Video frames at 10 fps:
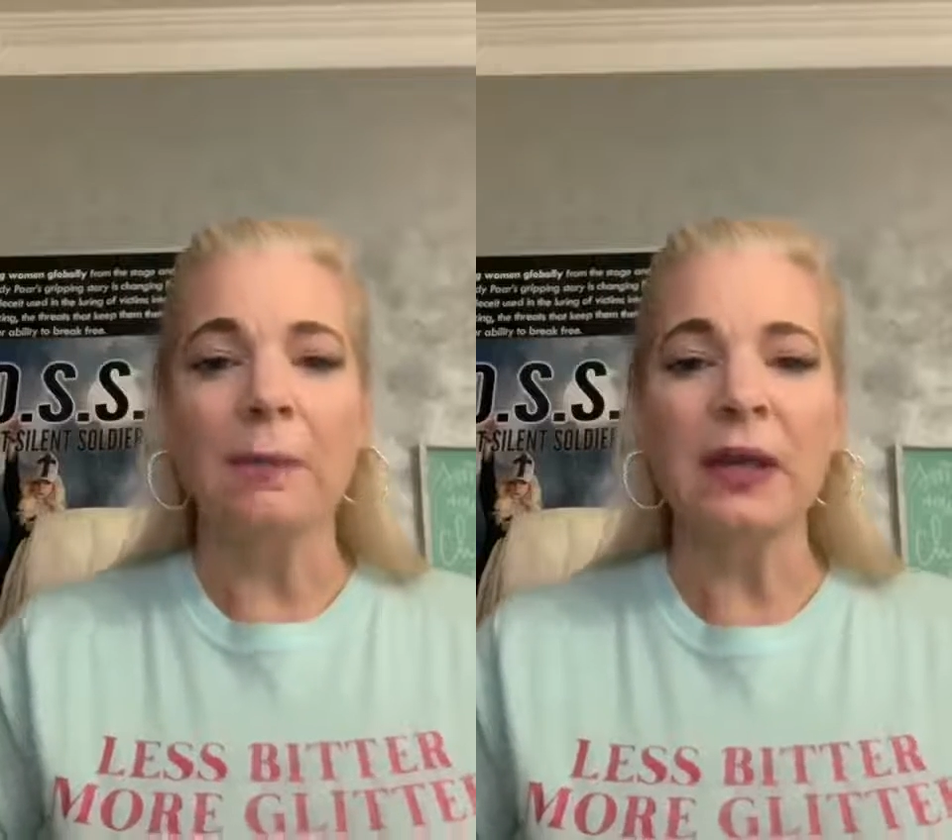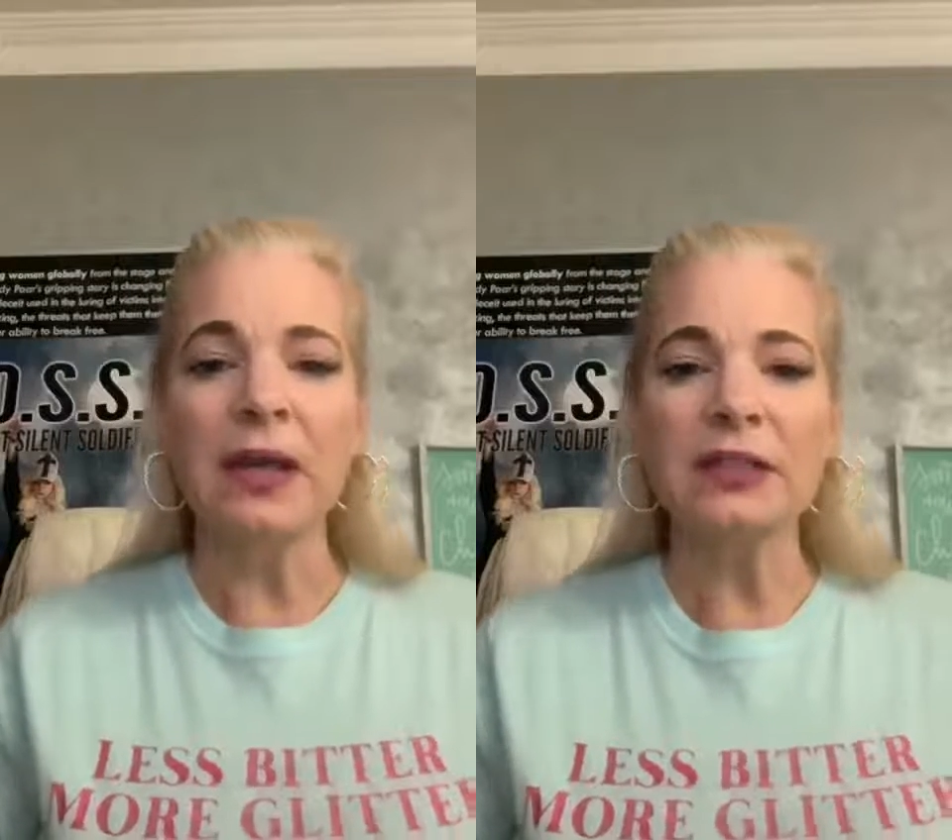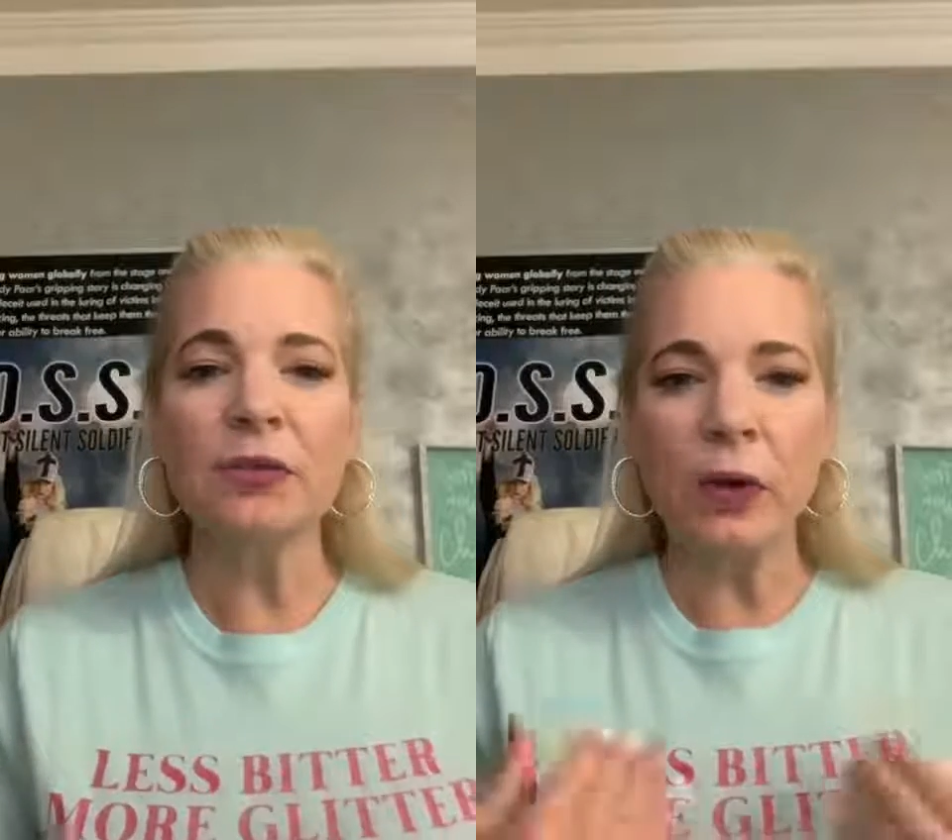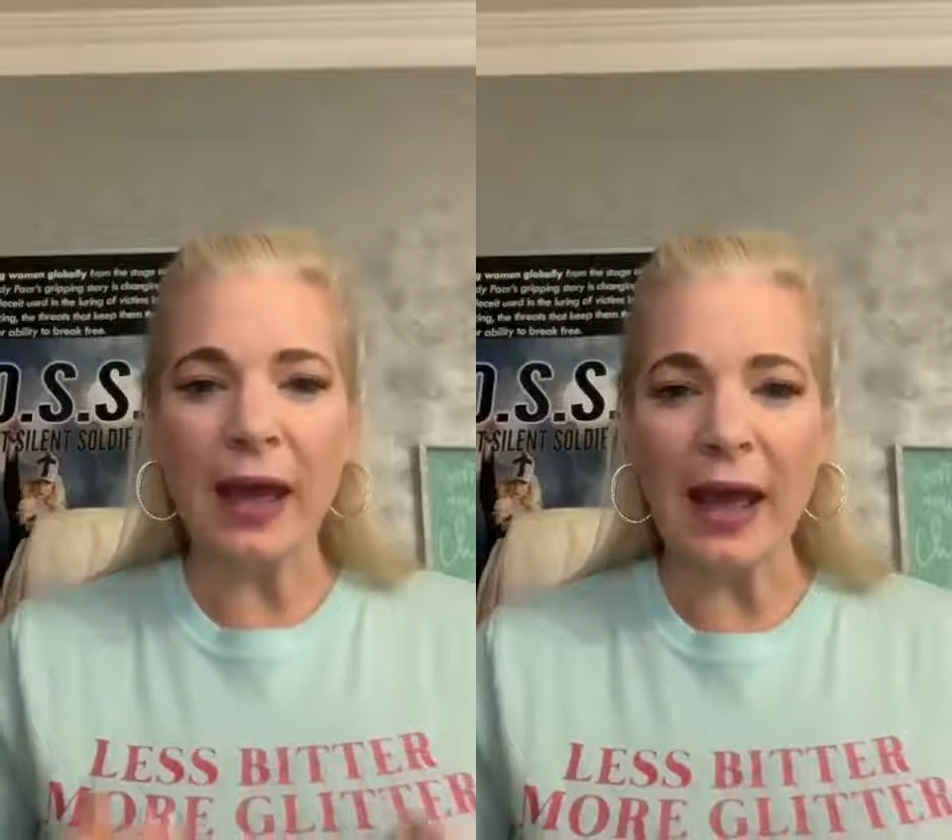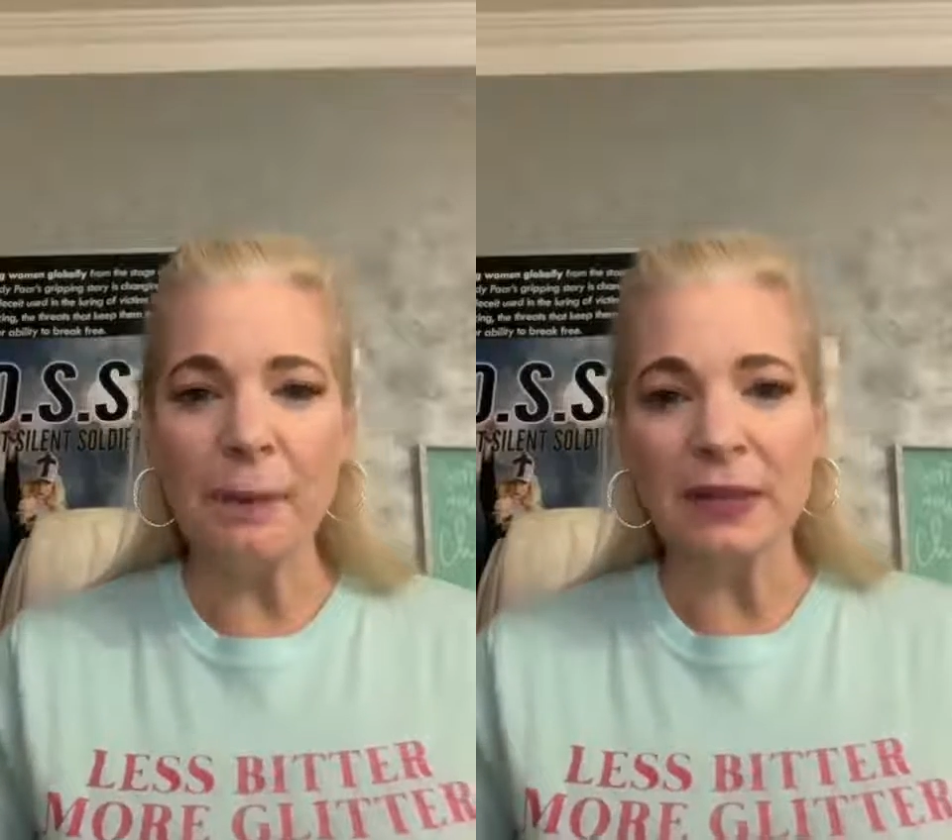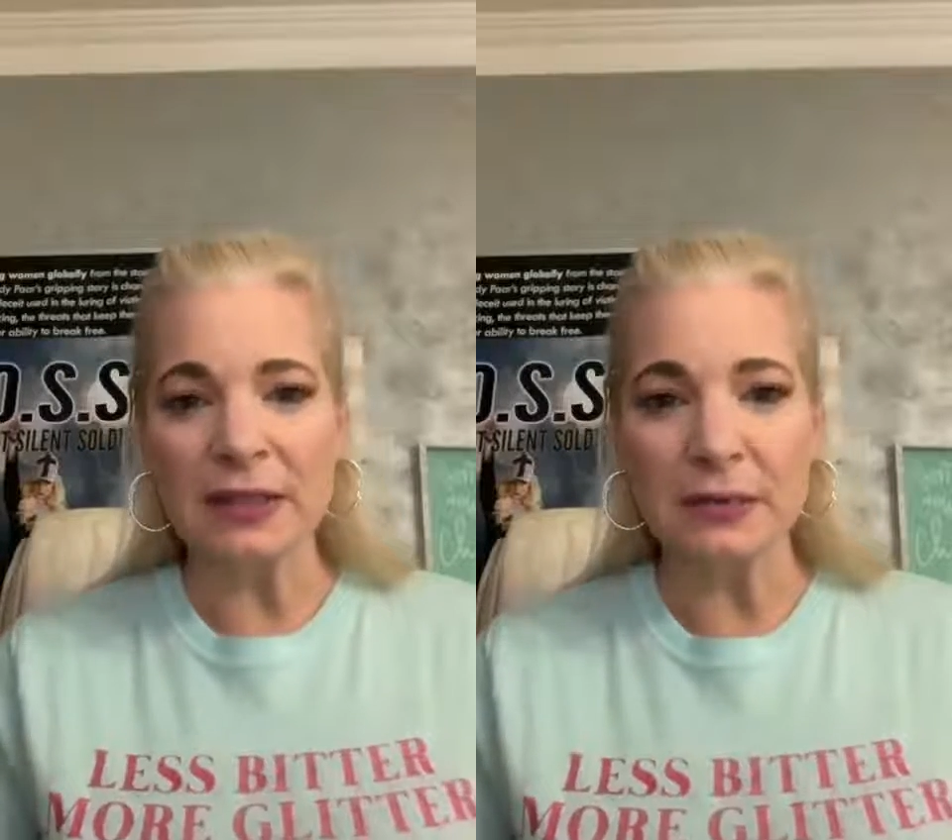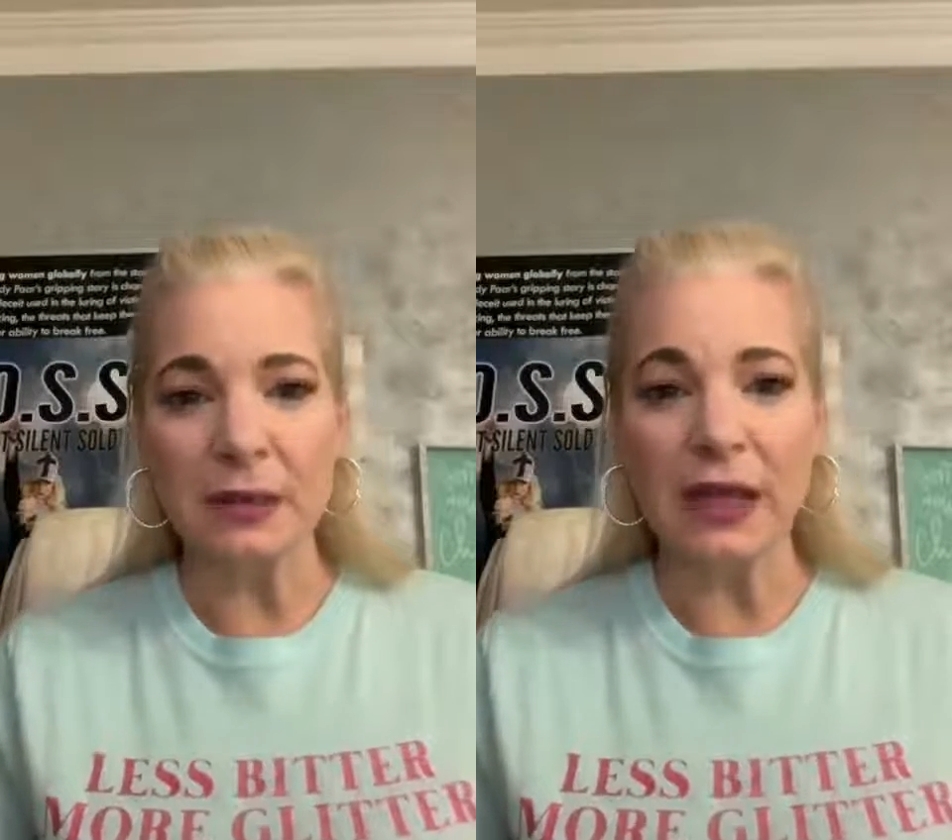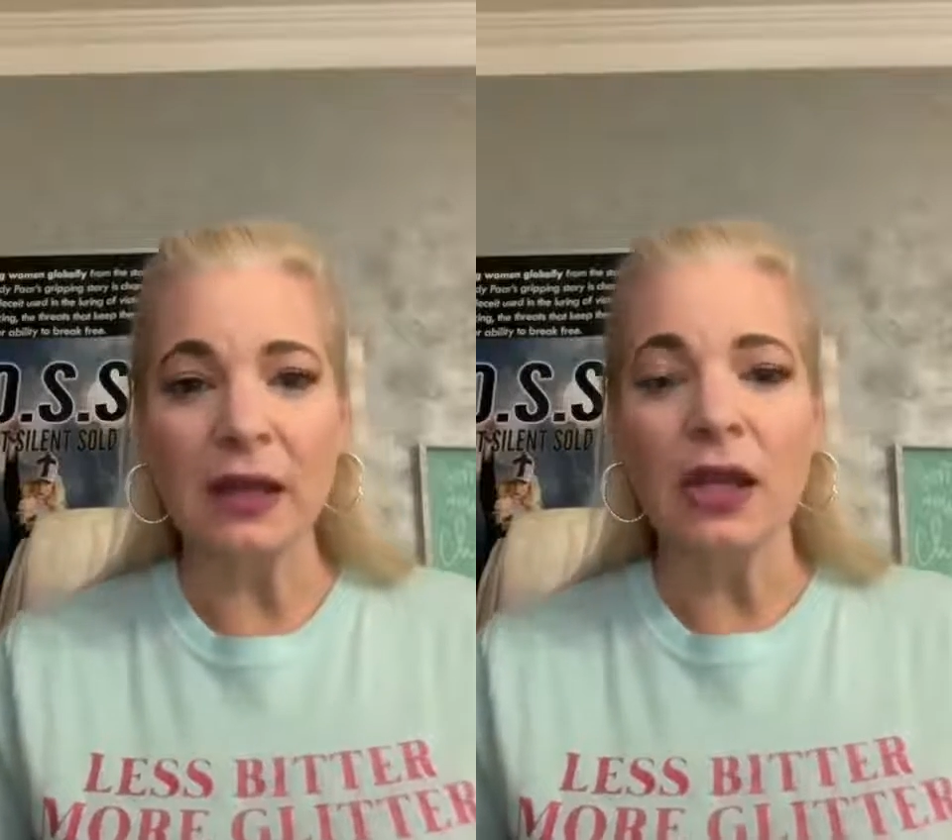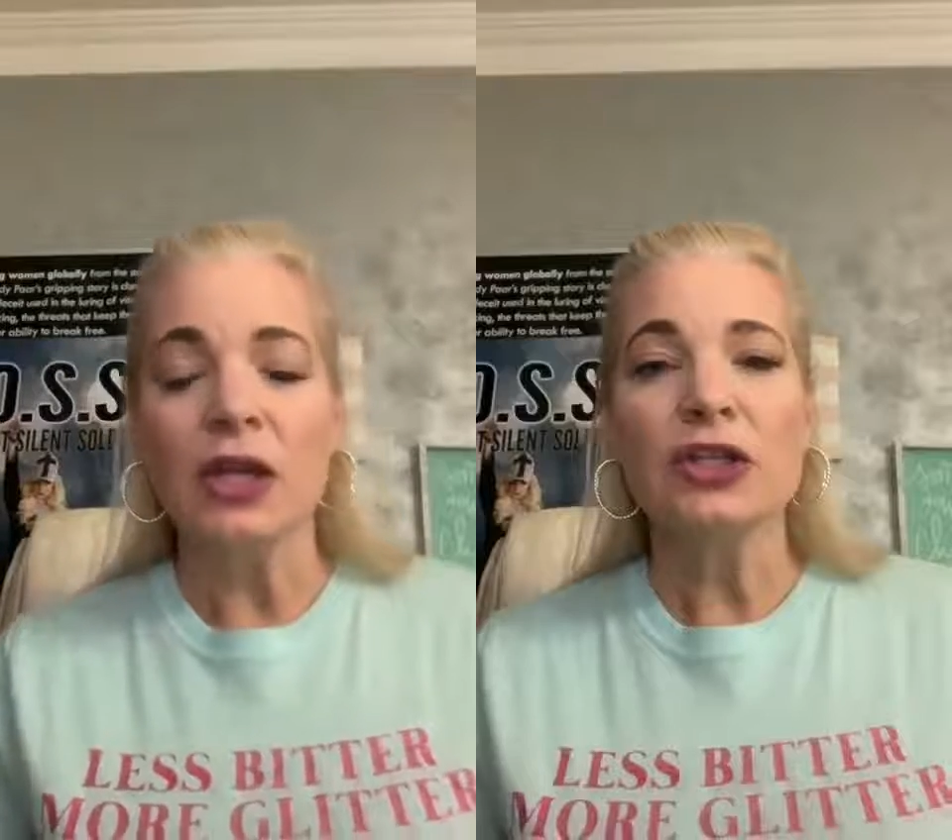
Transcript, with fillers: because of what happened to me.